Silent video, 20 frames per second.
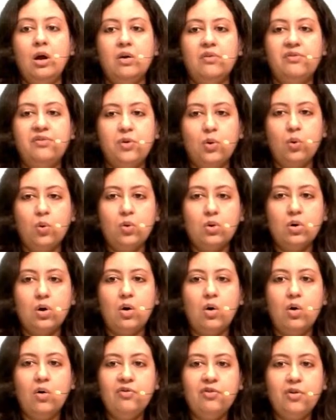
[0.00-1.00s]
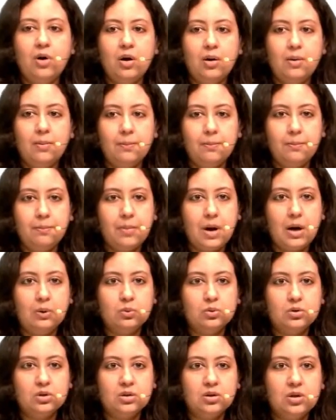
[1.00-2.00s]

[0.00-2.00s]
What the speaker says: floor of mouth.